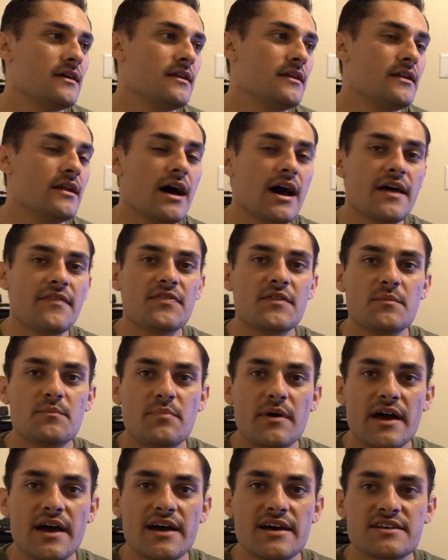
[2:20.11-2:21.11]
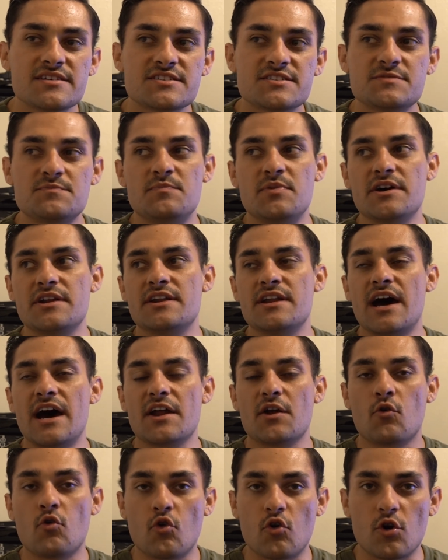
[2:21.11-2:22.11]
Not the best, but
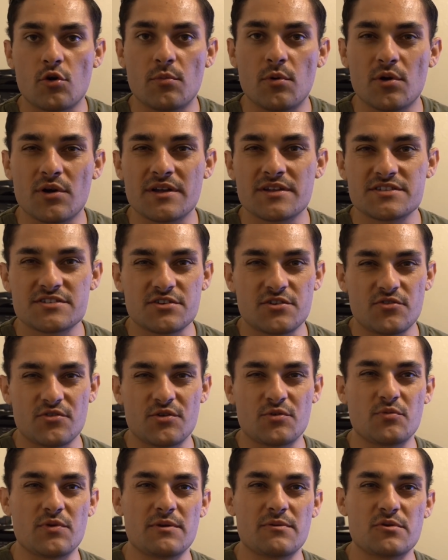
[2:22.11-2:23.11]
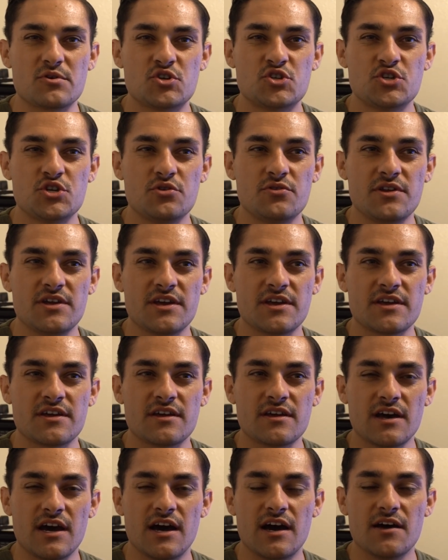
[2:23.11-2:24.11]
not horrible considering we were
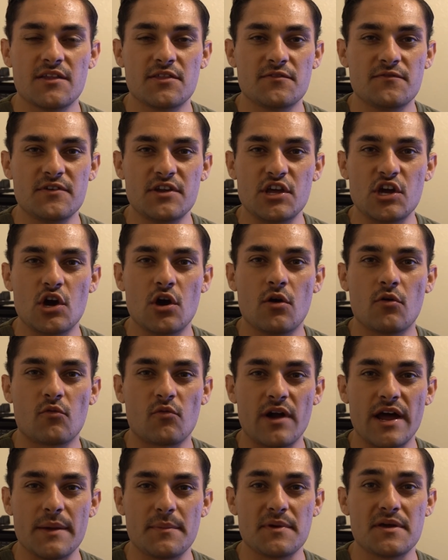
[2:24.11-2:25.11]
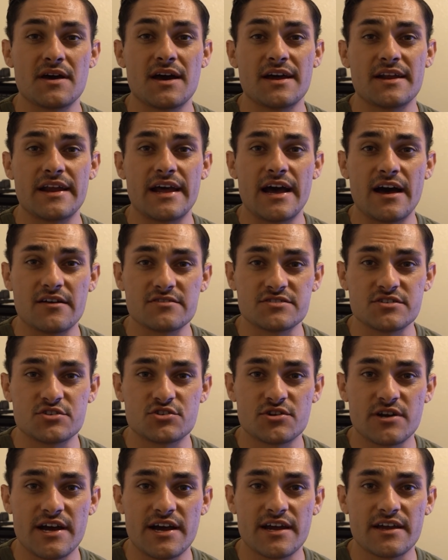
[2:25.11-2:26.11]
shooting uh, the video right behind a housing
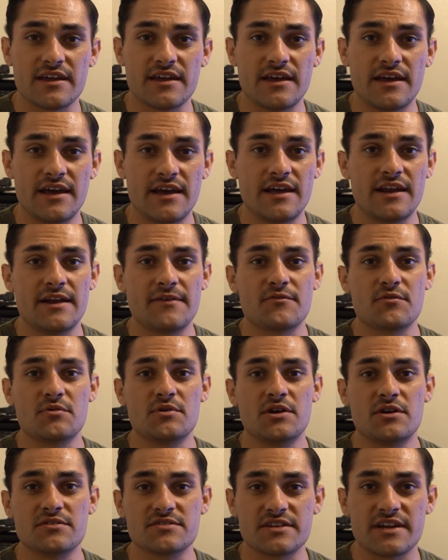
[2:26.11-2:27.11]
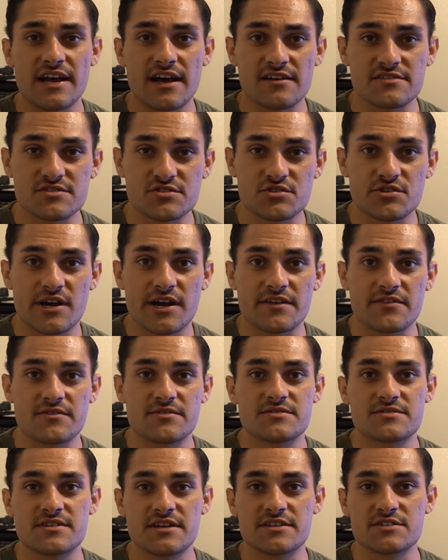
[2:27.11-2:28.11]
track, and everyone knows in a housing track
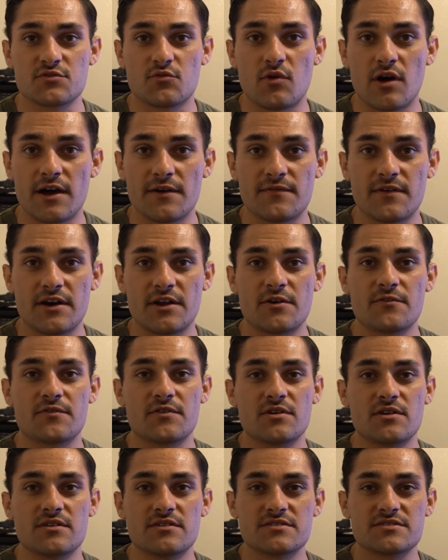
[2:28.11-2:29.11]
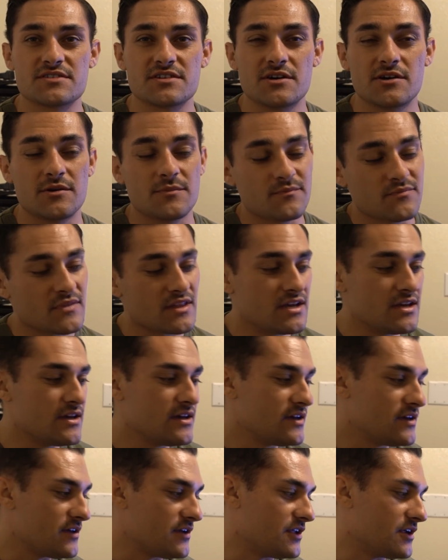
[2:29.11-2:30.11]
there's tons of Wi-Fi interference, so,
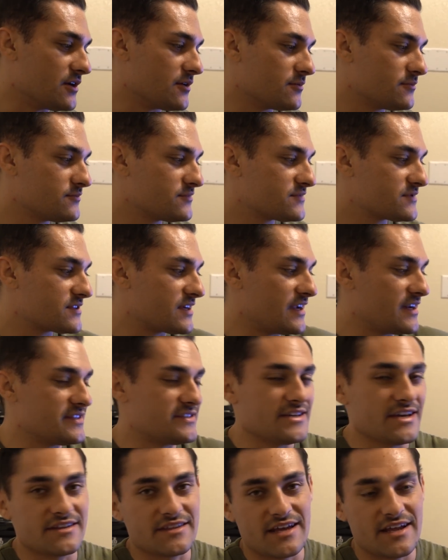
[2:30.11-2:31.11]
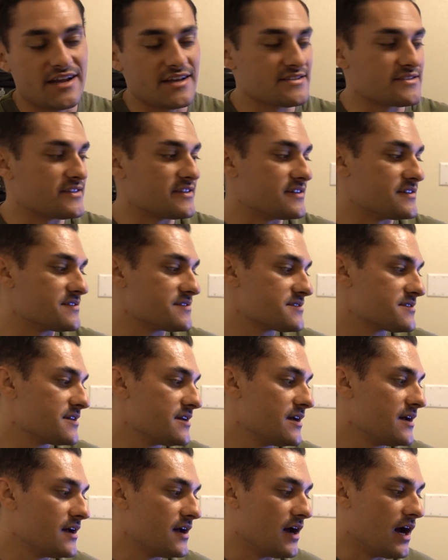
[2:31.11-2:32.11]
you know, kind of take that as it is.
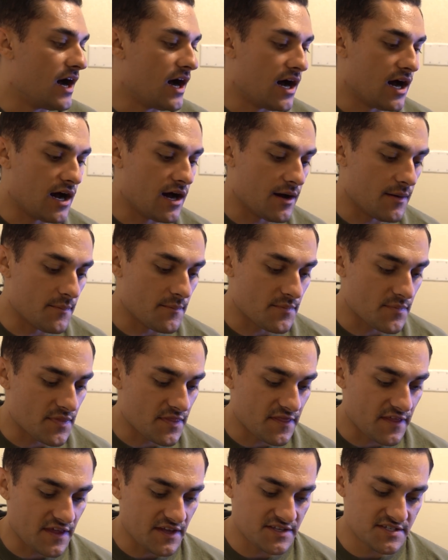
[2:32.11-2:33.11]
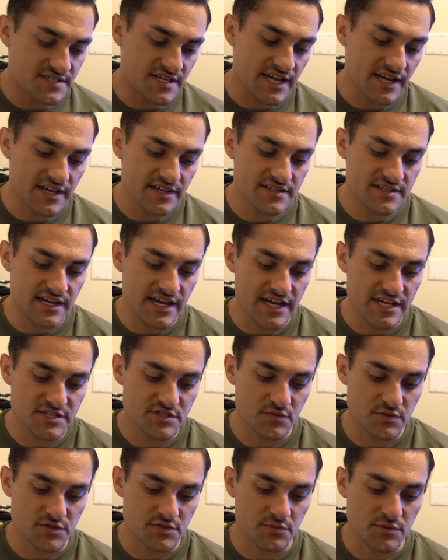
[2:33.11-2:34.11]
Um, the second
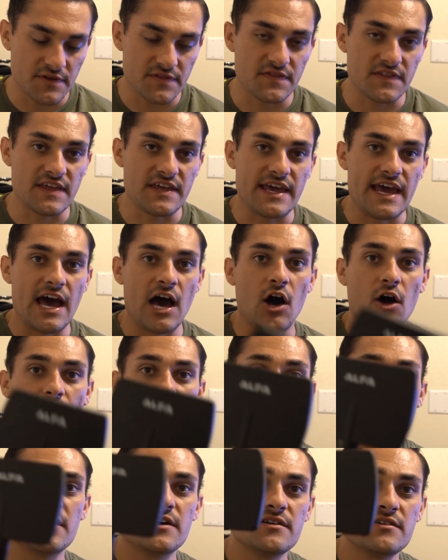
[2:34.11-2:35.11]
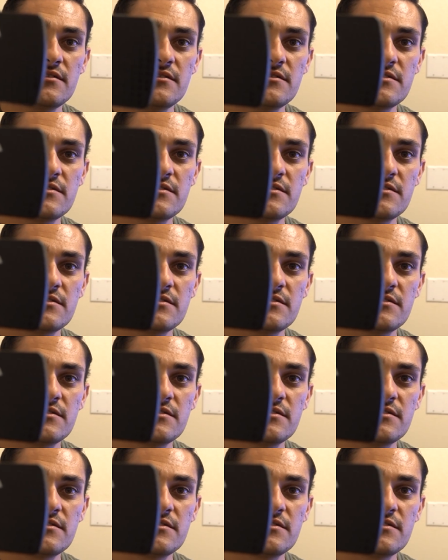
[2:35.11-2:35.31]
test was with the Alfa